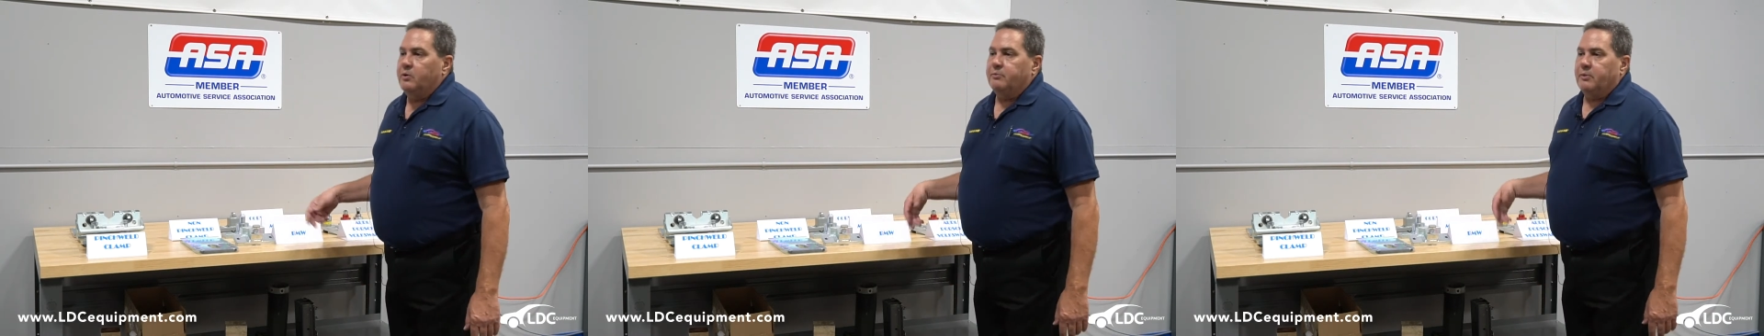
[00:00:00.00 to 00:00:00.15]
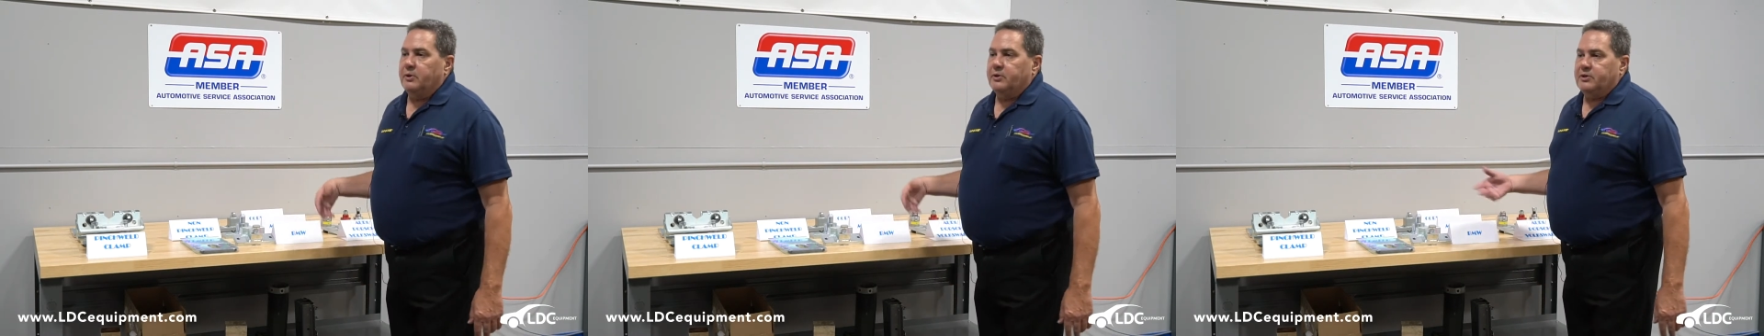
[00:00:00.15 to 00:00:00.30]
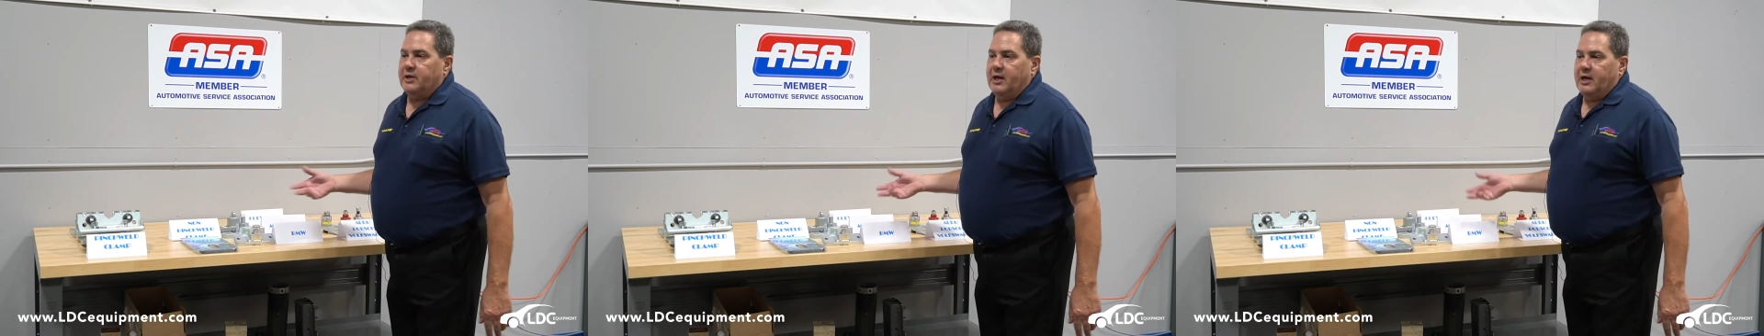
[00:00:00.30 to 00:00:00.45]

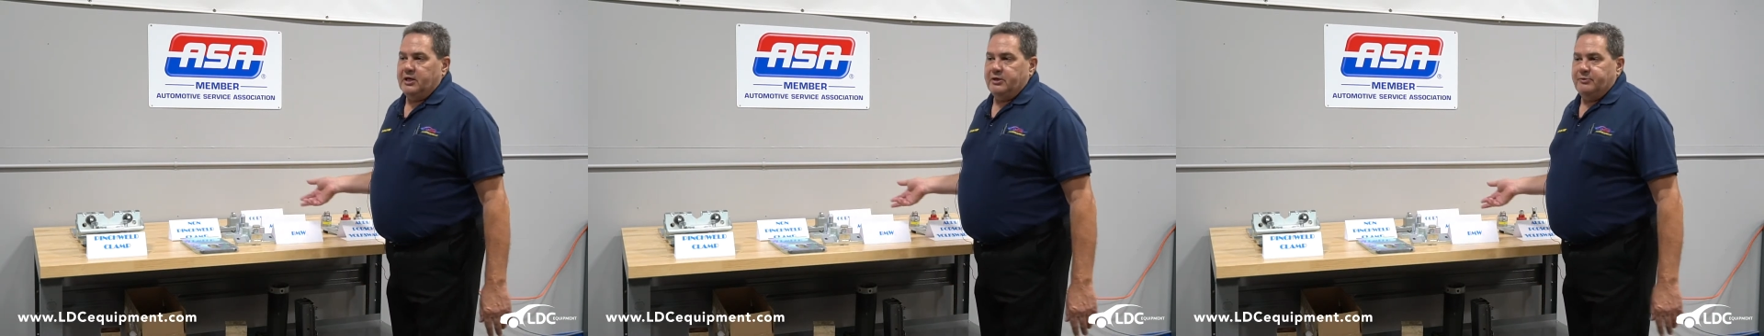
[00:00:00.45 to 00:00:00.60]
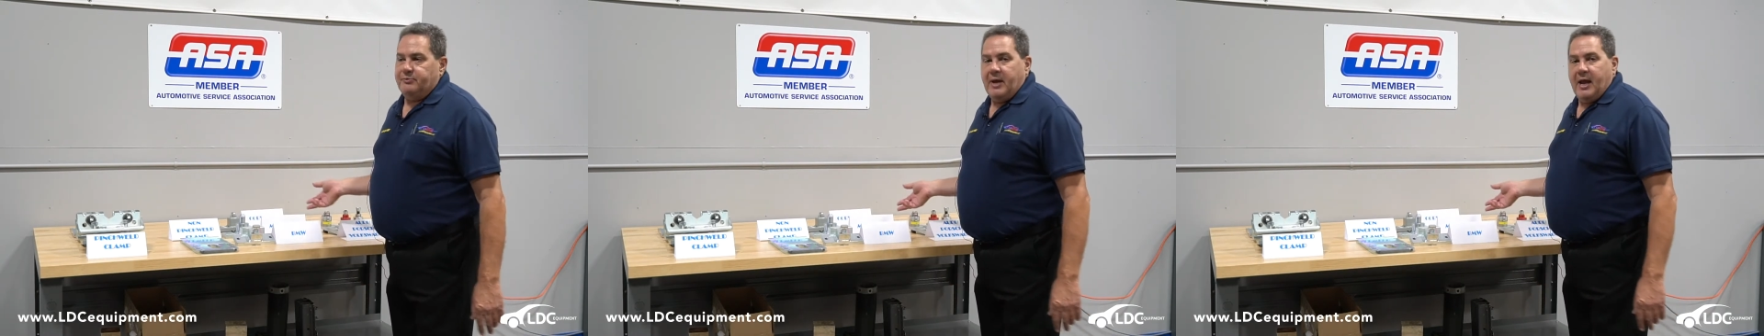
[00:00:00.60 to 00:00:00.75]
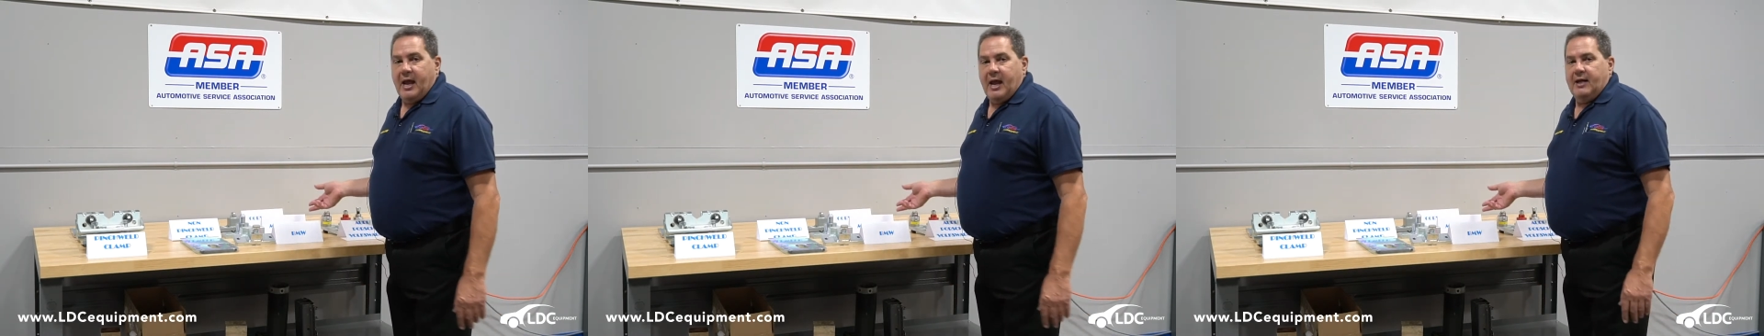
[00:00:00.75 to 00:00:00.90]

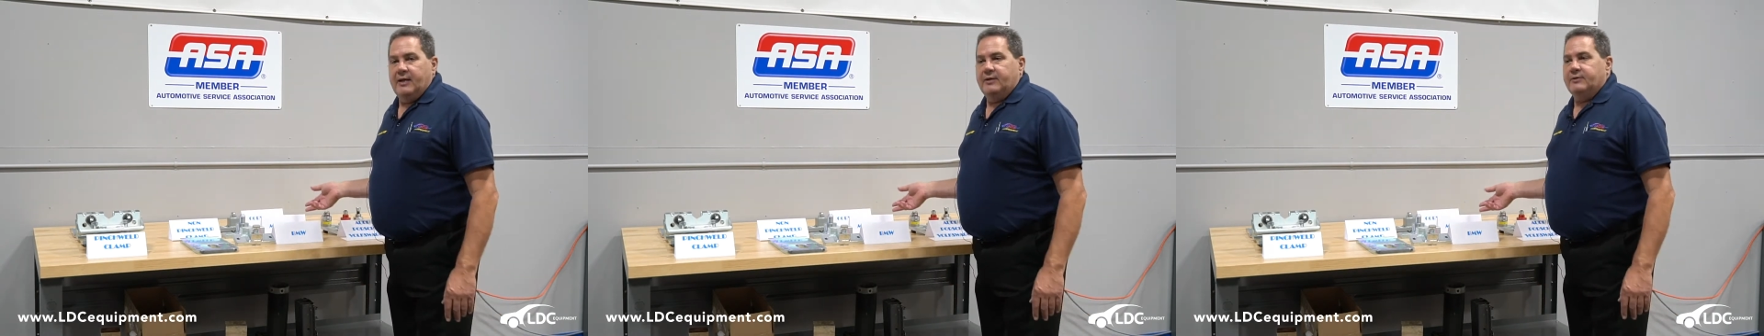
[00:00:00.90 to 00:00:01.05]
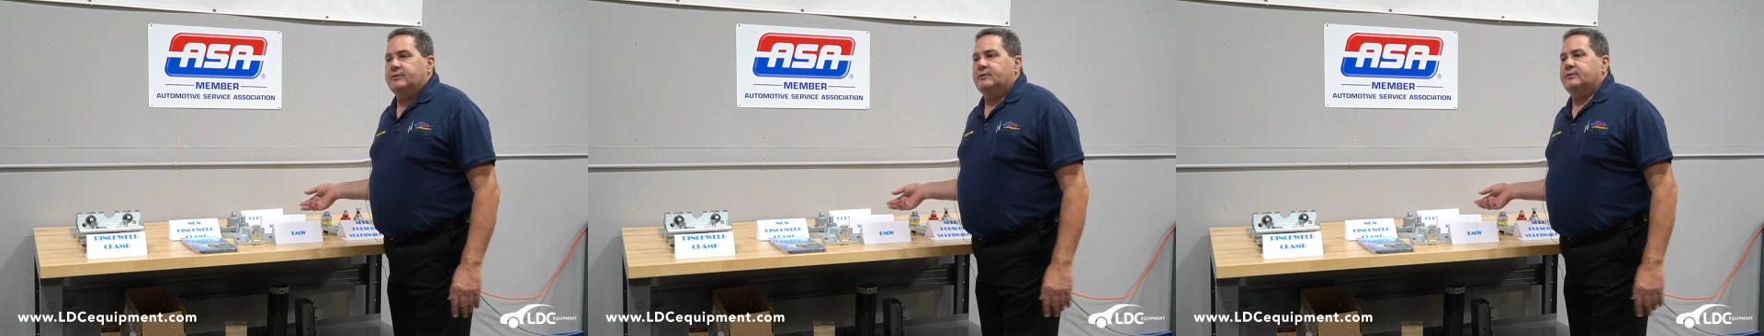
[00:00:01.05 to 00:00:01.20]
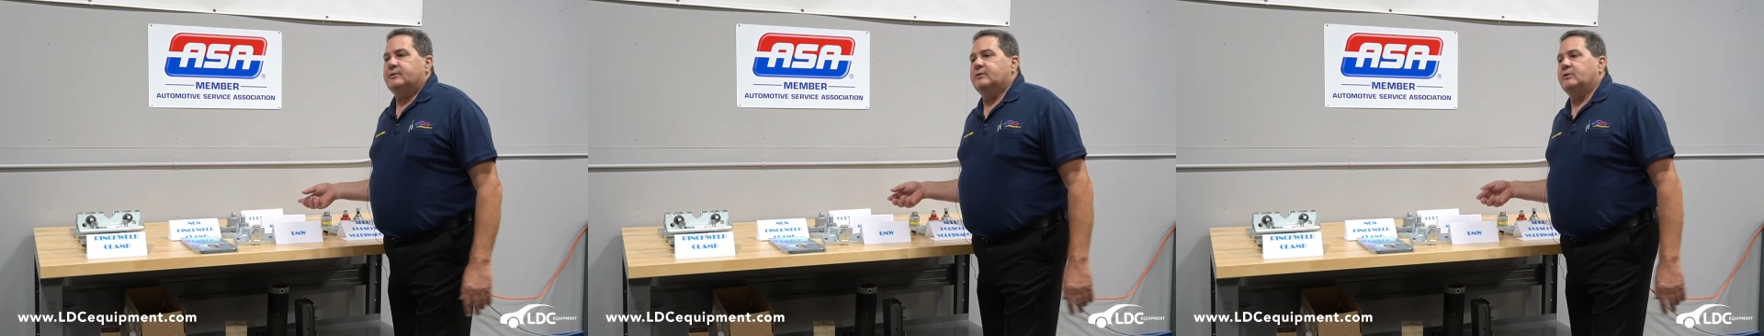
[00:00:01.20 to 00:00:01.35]

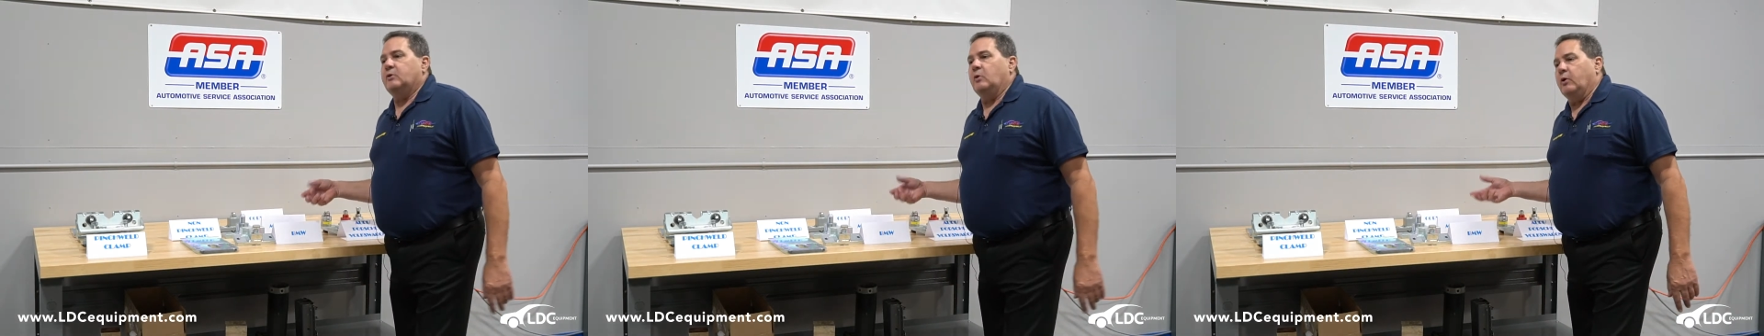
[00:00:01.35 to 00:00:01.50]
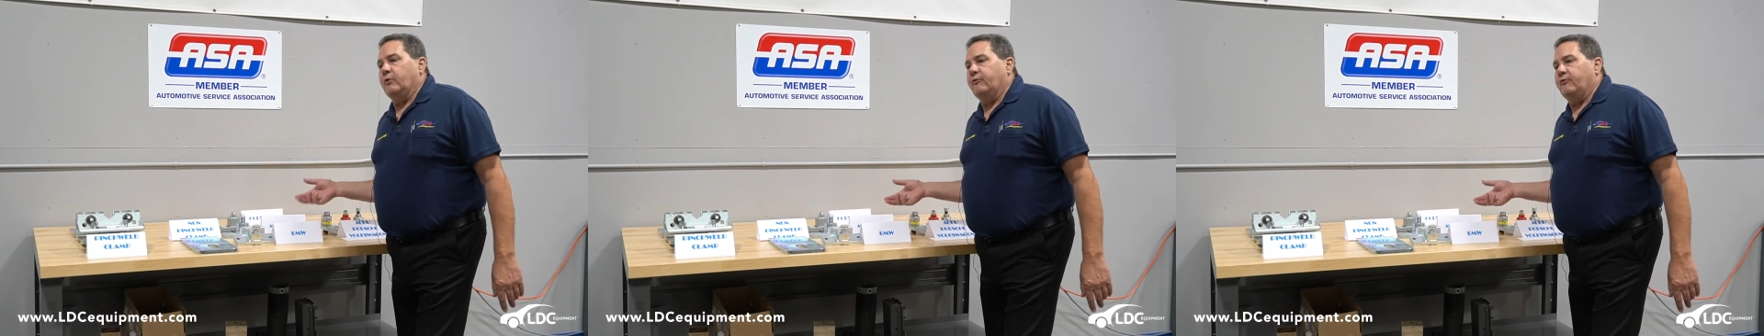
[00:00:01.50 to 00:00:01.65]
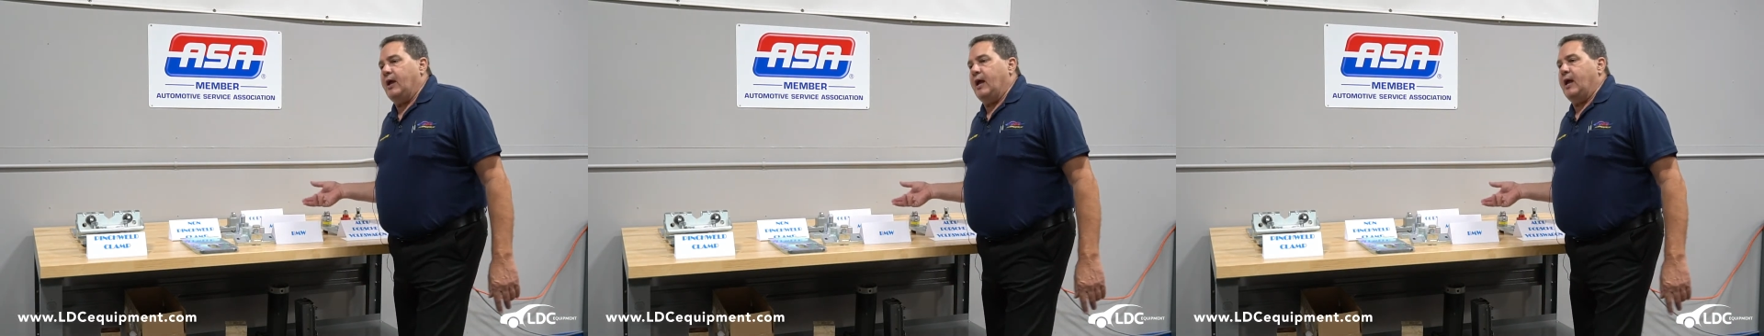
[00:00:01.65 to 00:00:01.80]
Mercedes-Benz,
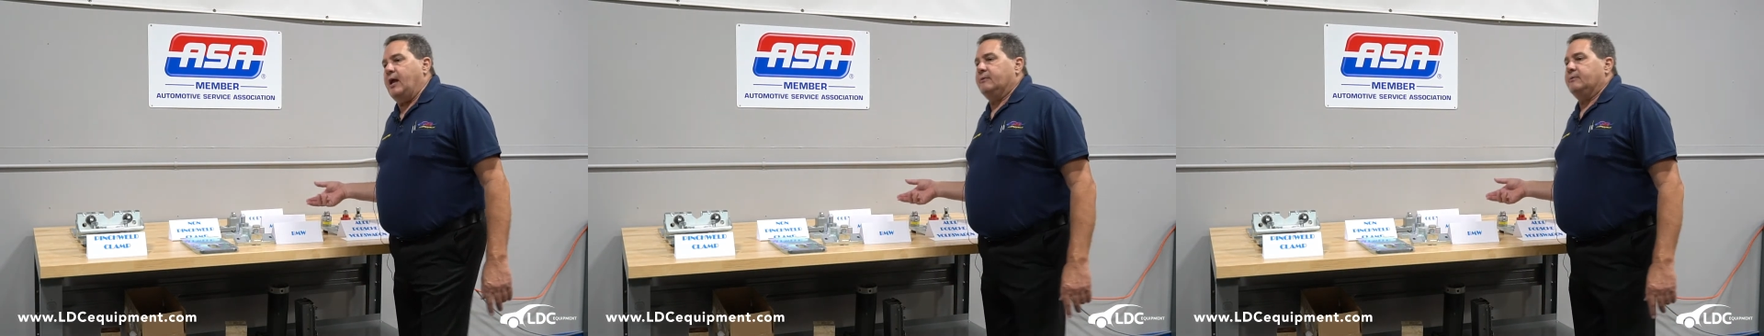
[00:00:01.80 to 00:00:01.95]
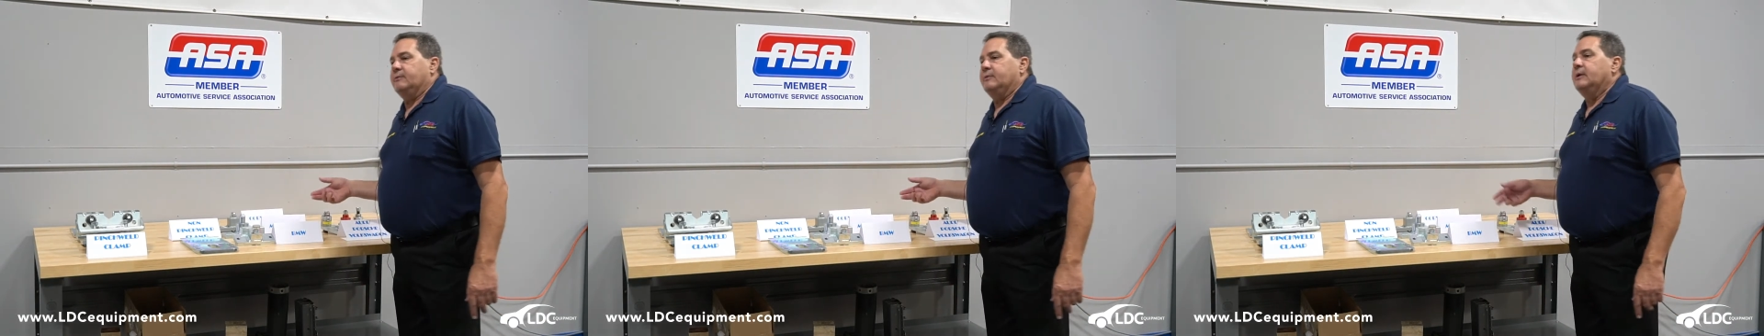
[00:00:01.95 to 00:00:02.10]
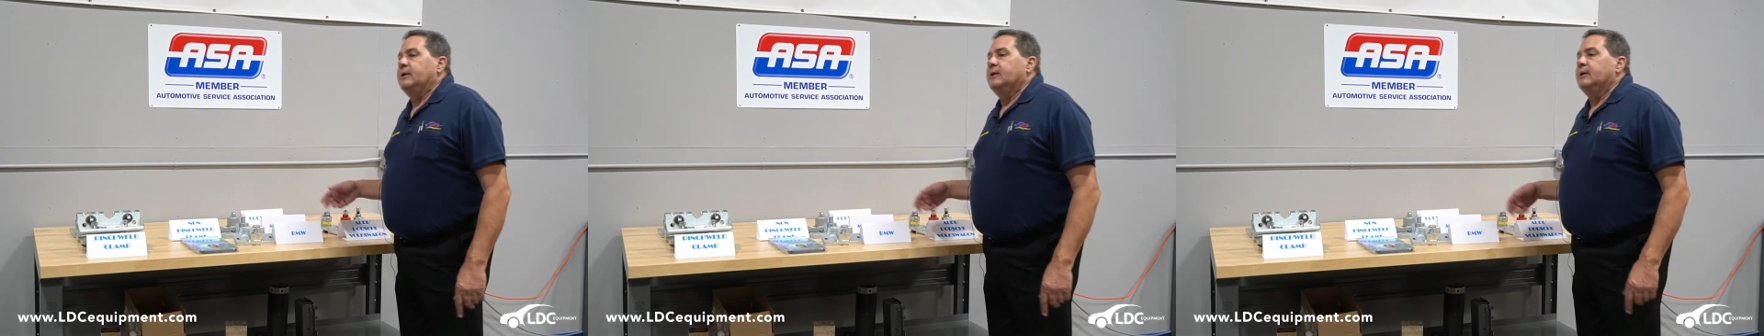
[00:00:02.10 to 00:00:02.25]

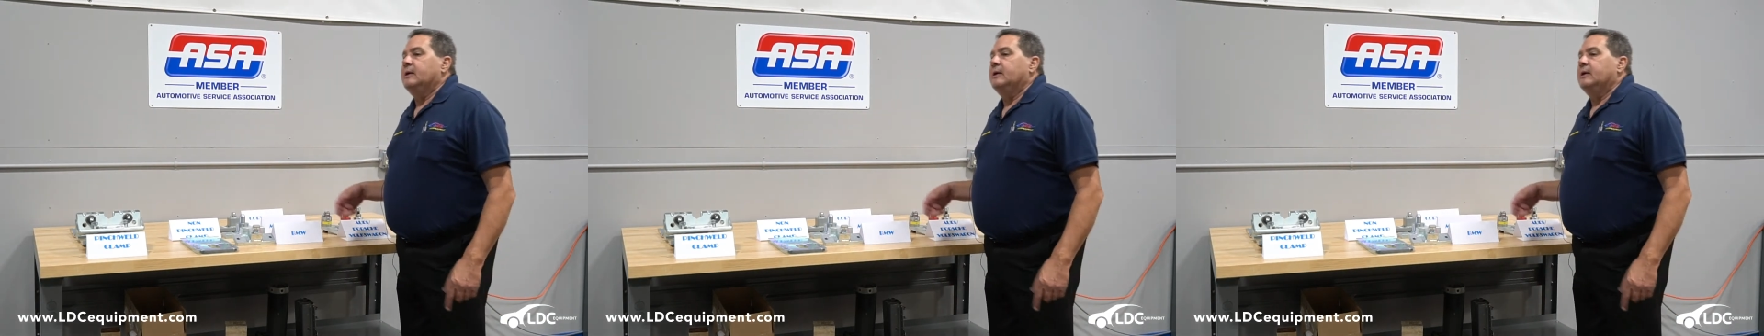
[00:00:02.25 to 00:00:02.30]
Corvette,